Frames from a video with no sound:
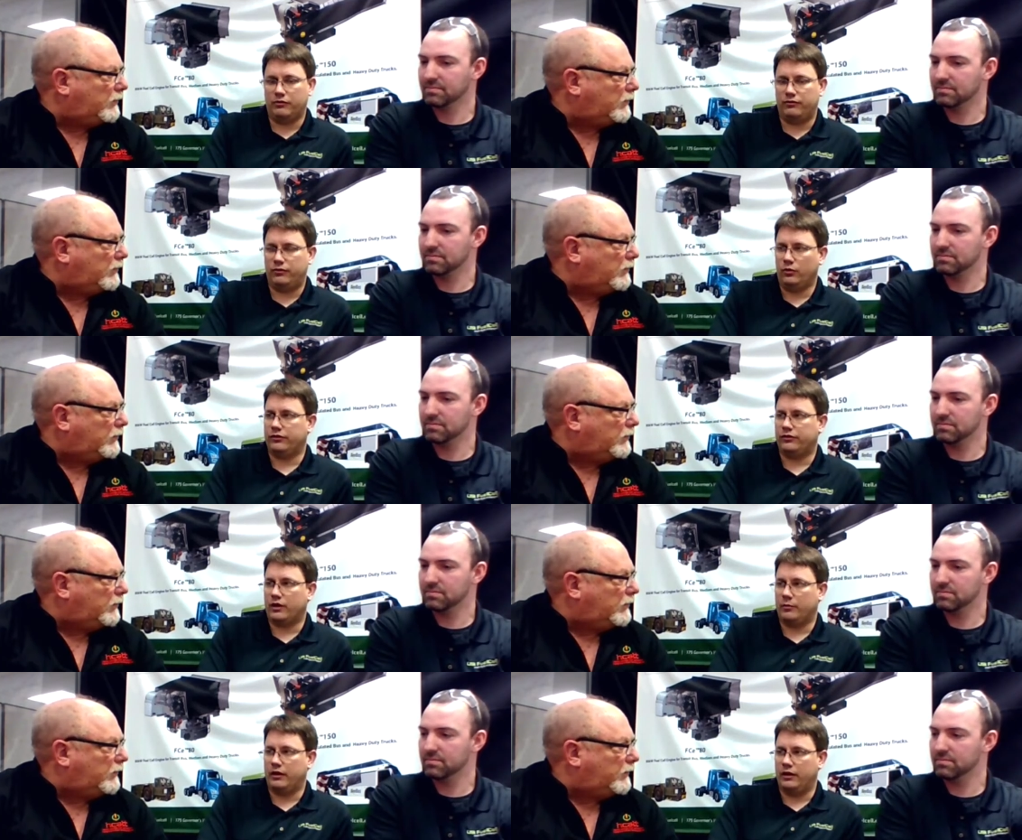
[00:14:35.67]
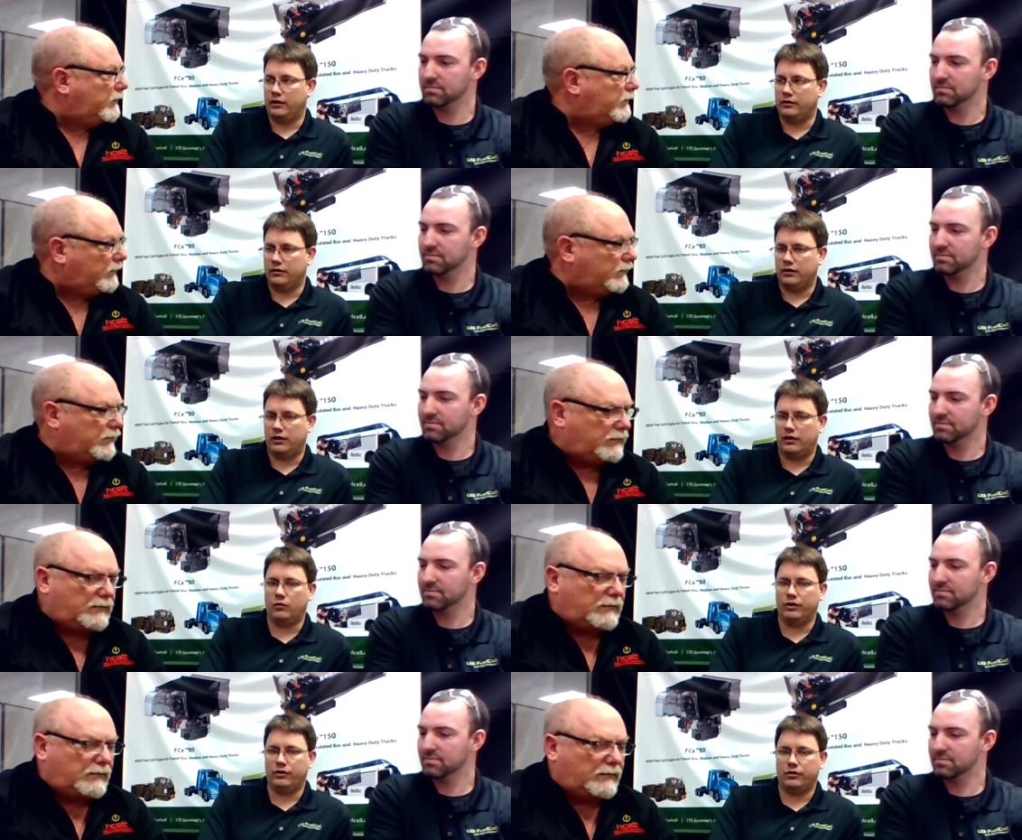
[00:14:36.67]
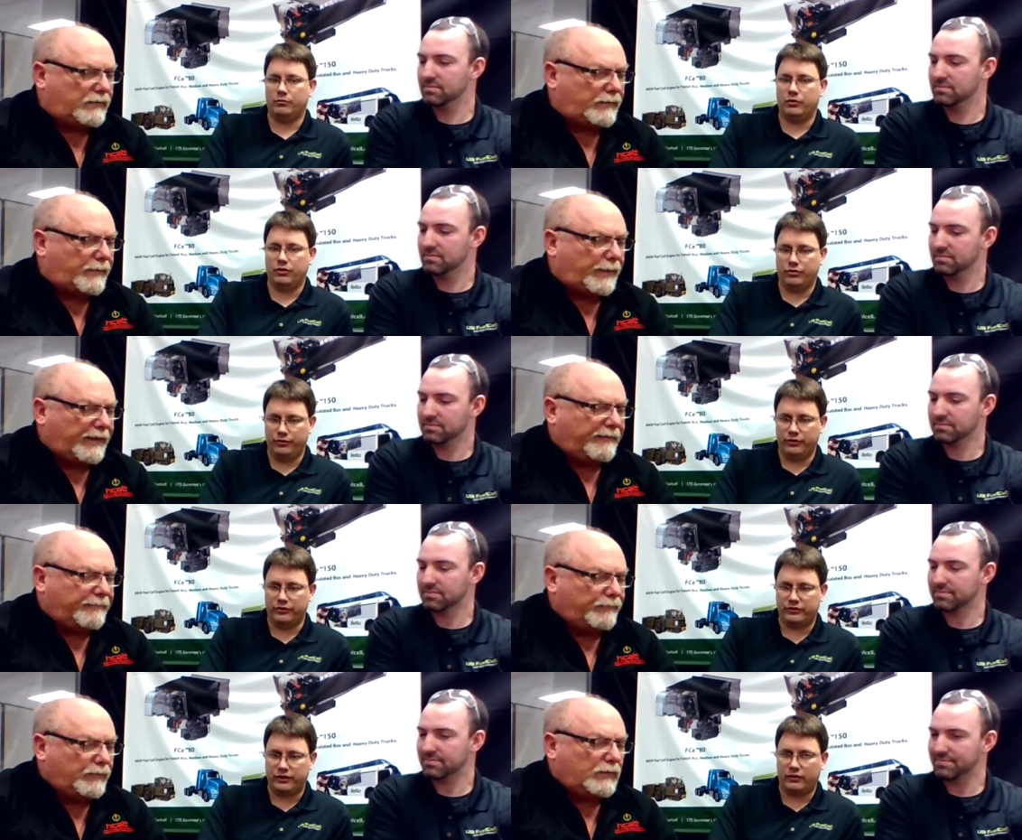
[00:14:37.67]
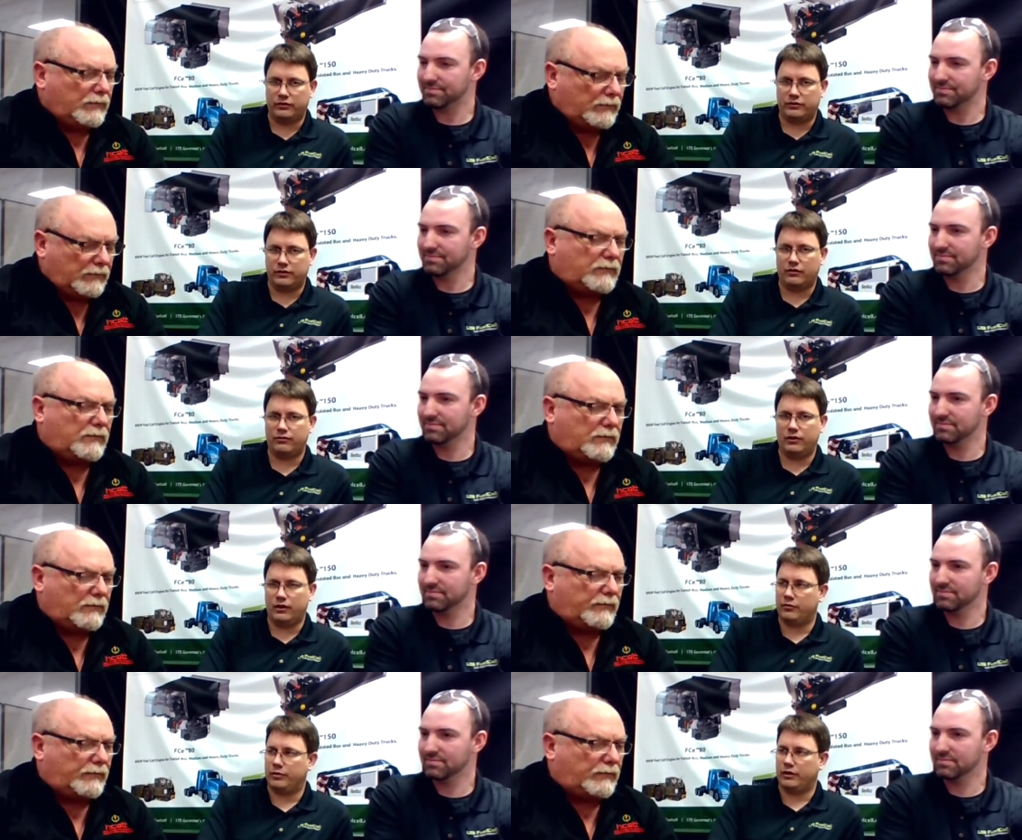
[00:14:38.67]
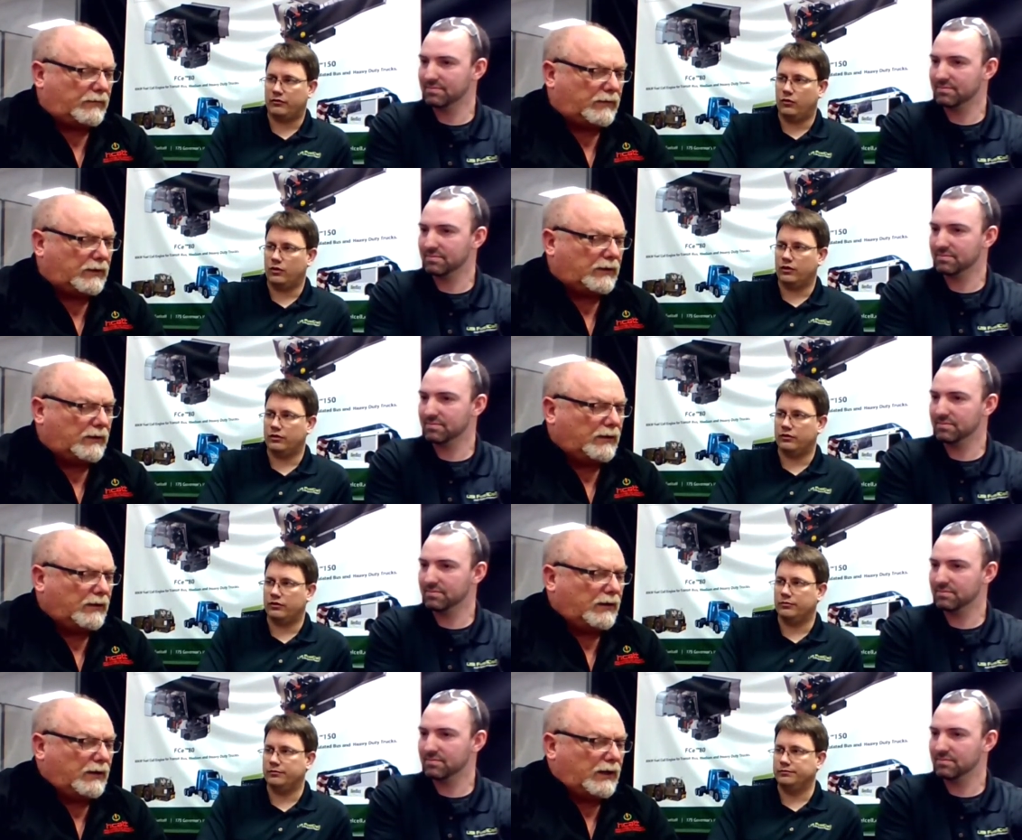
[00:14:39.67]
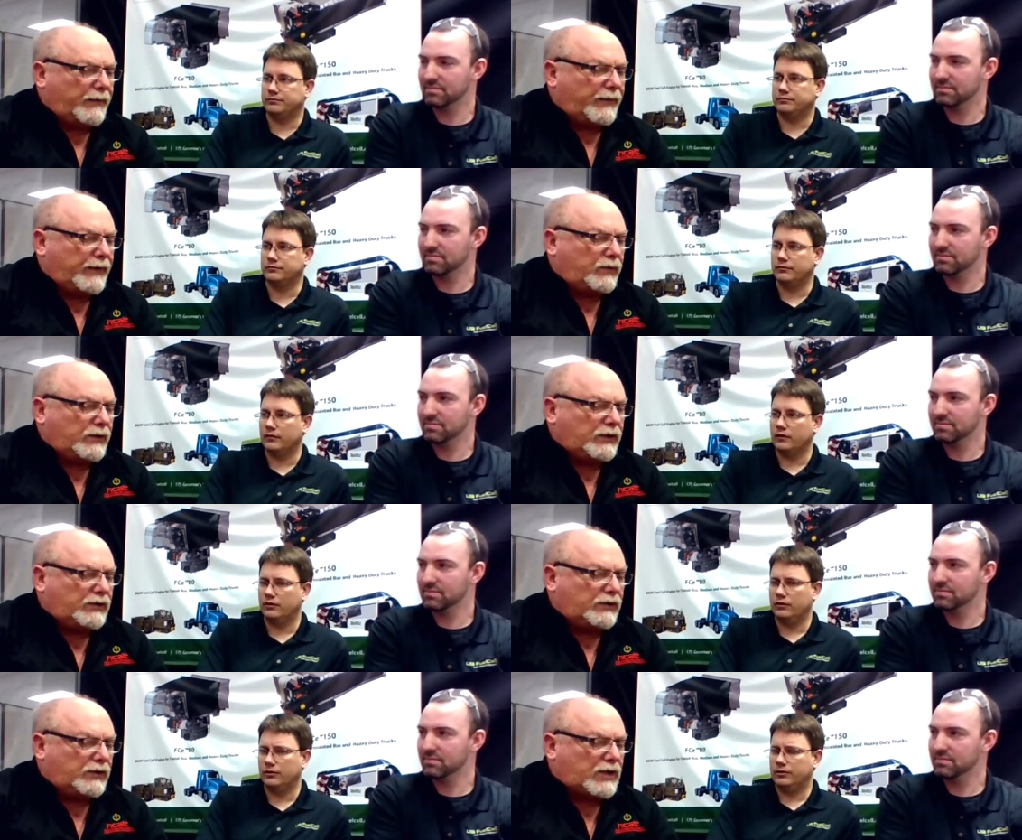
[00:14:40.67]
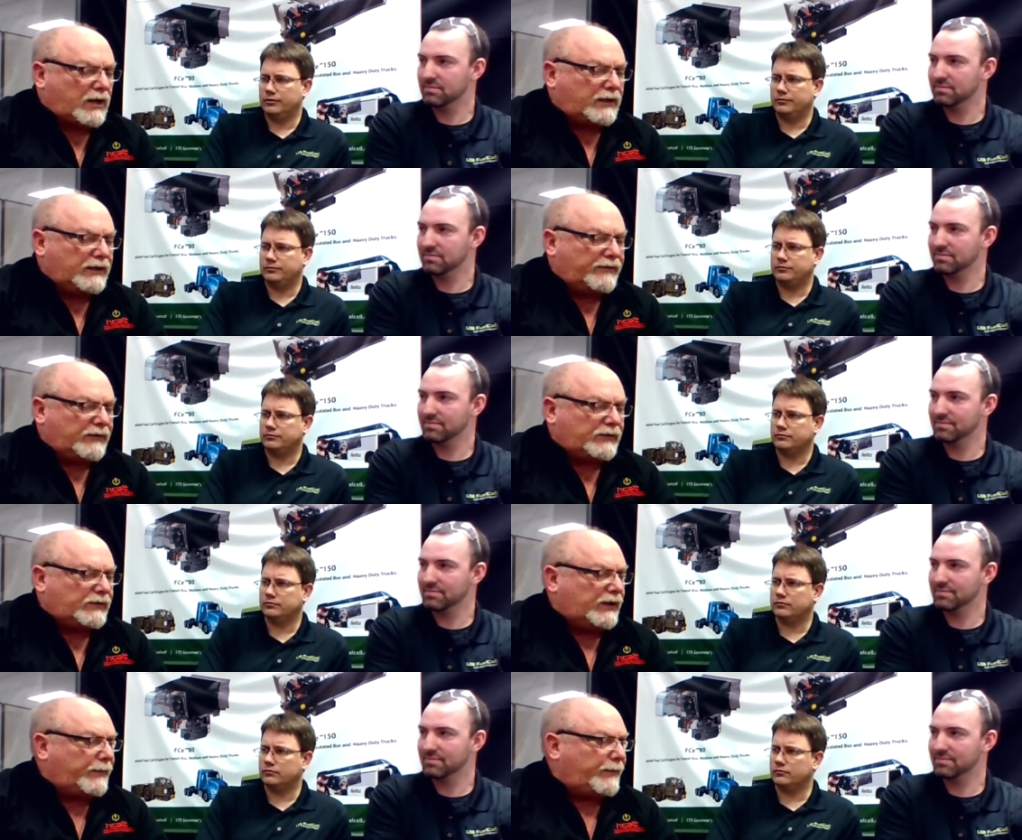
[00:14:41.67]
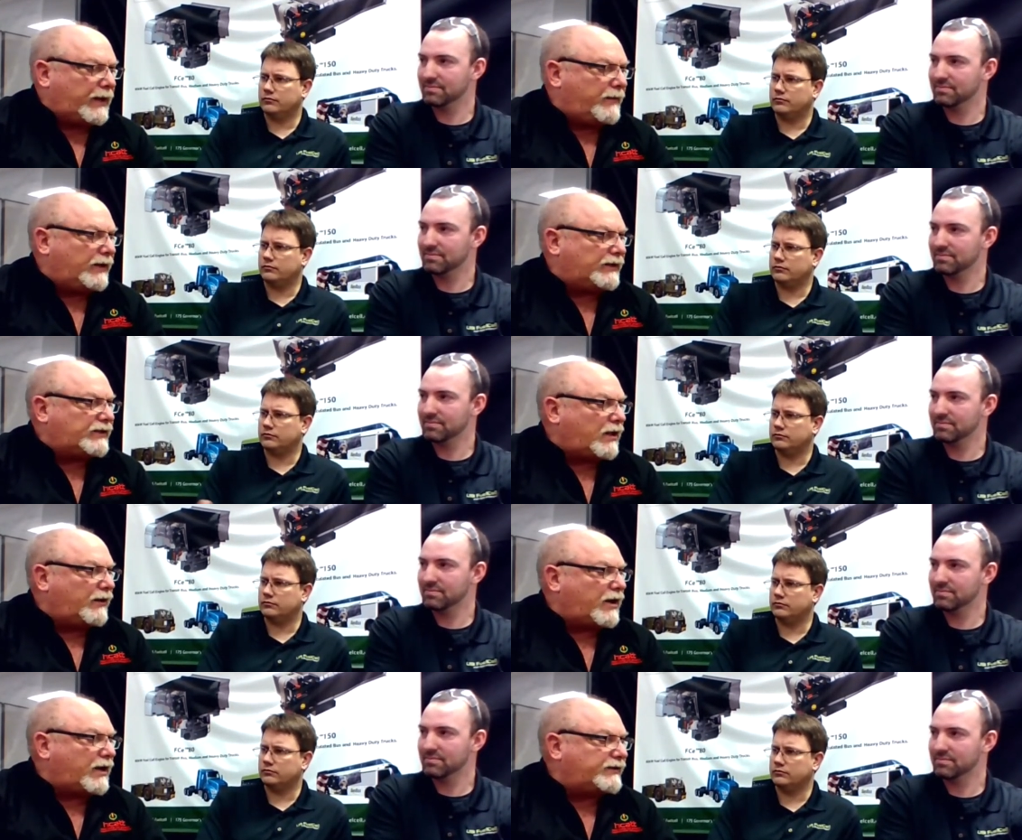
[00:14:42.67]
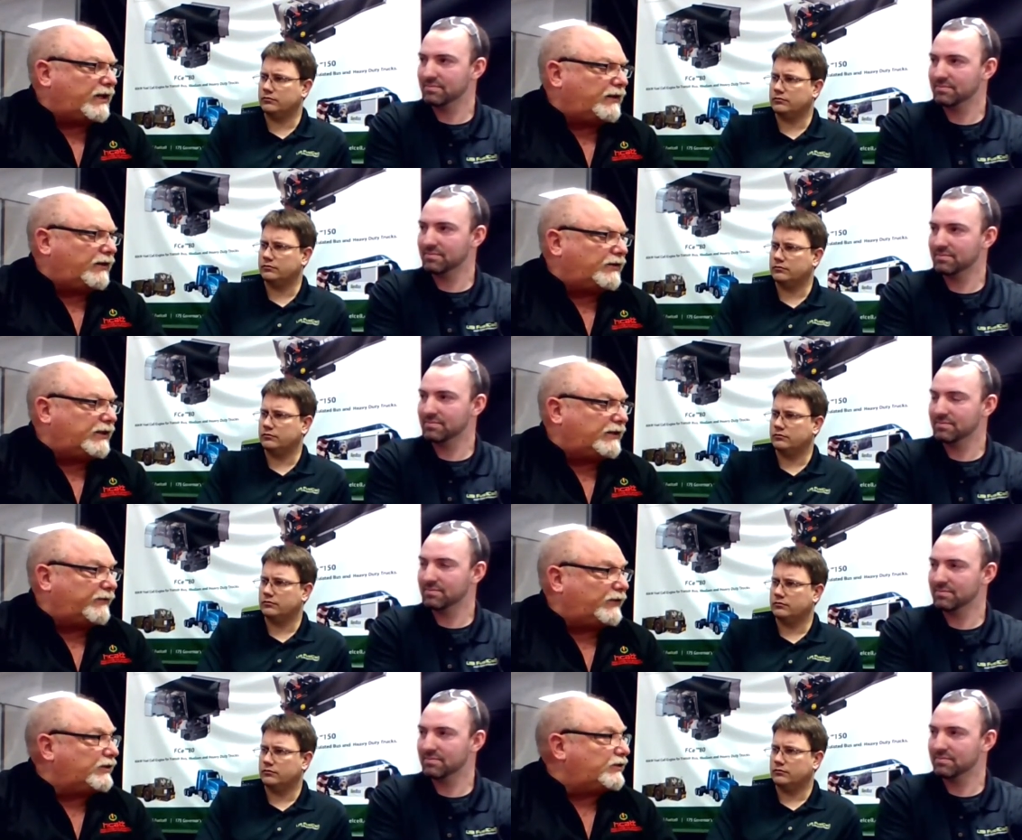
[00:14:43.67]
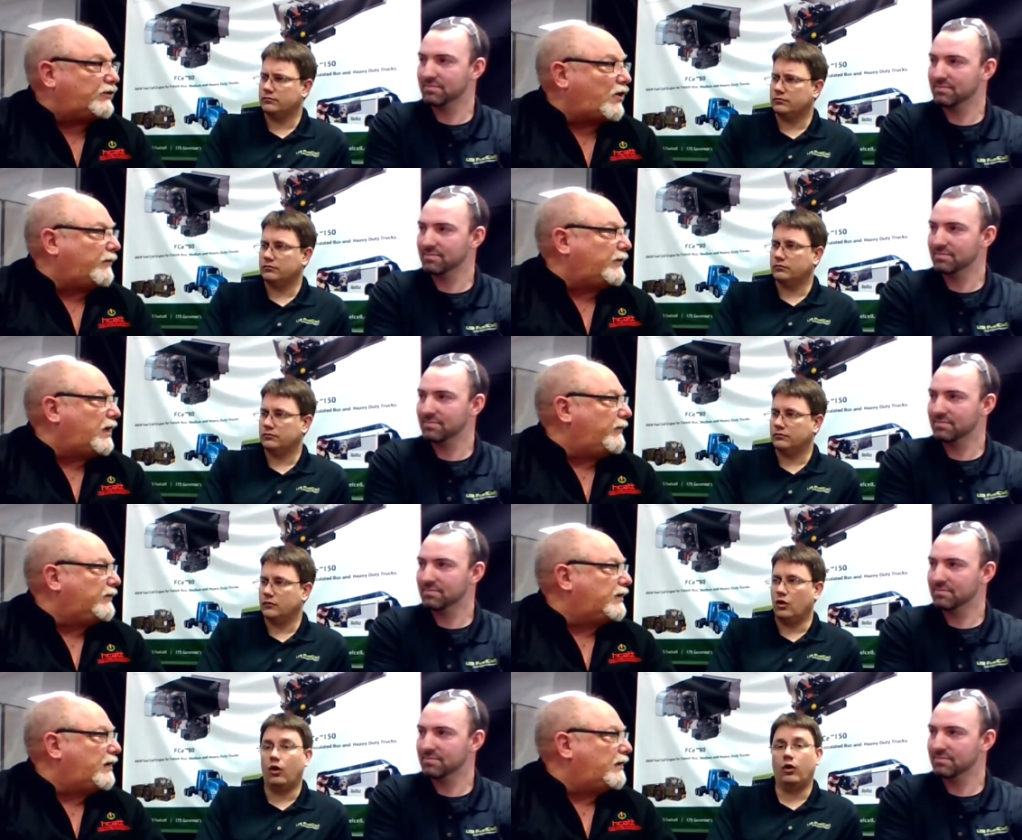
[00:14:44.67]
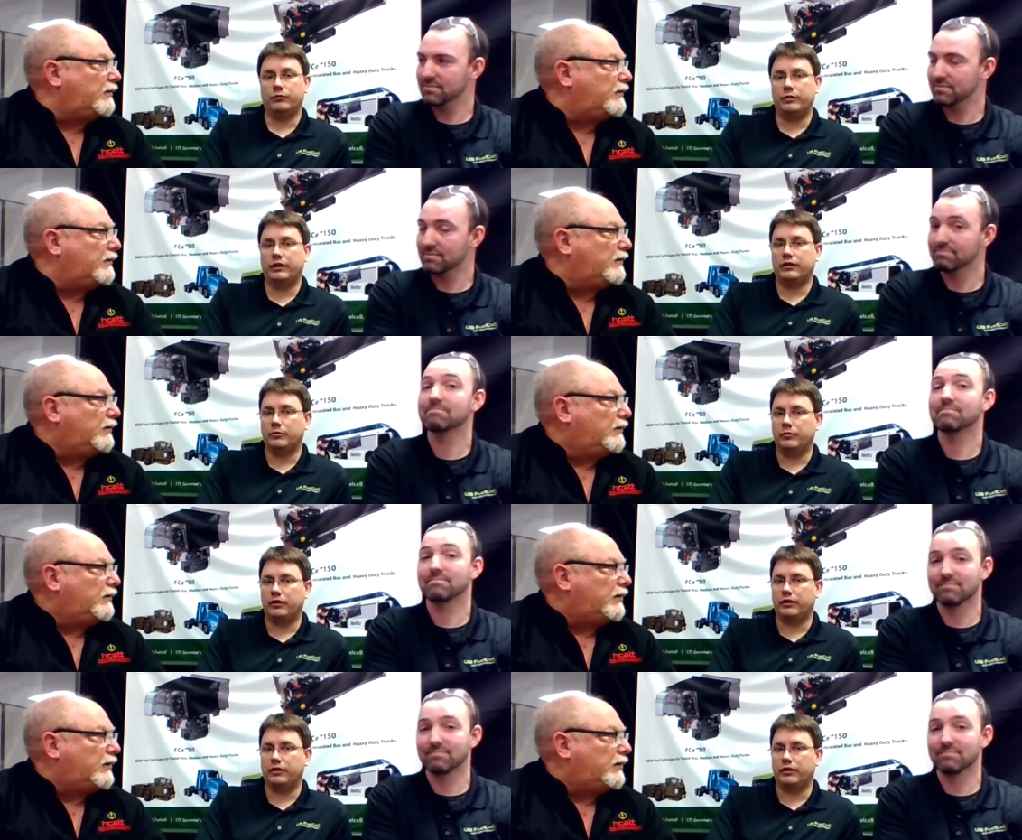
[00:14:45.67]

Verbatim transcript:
Speaker 1: fuel that's coming in and what you're going to put through the cell itself, you have to pick for it. So.
Speaker 2: But when you're, you're talking the difference between a PEM and a solid oxide, there's a difference in startup time, isn't there? Oh, big
Speaker 1: time. And that's yeah.